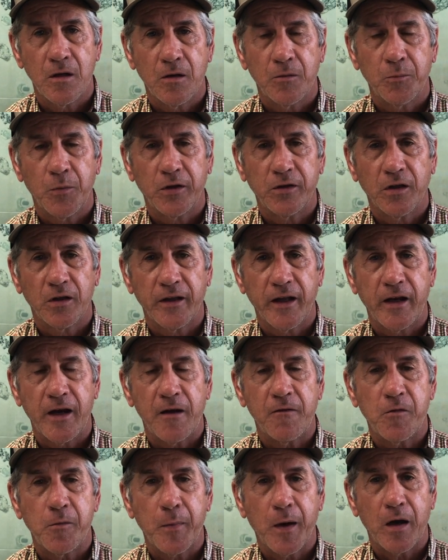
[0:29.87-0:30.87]
But to let
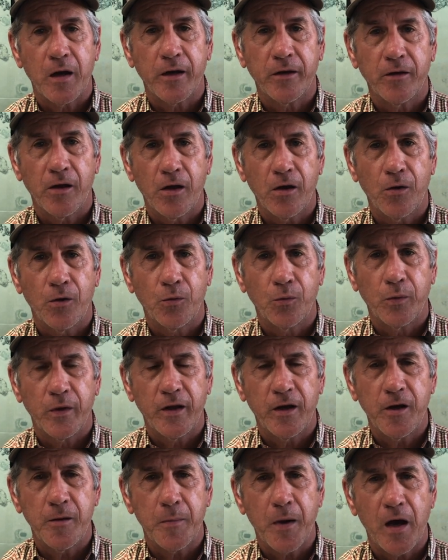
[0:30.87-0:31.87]
everybody know,
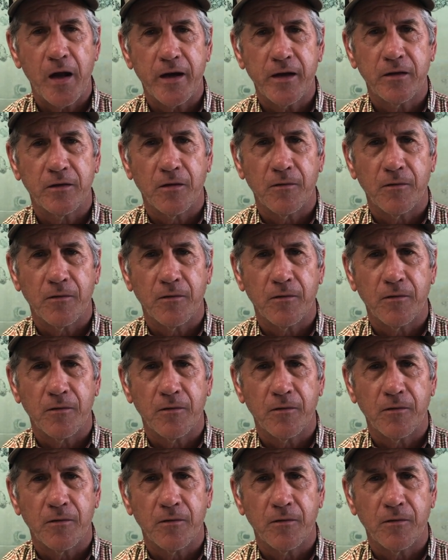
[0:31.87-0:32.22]
anybody in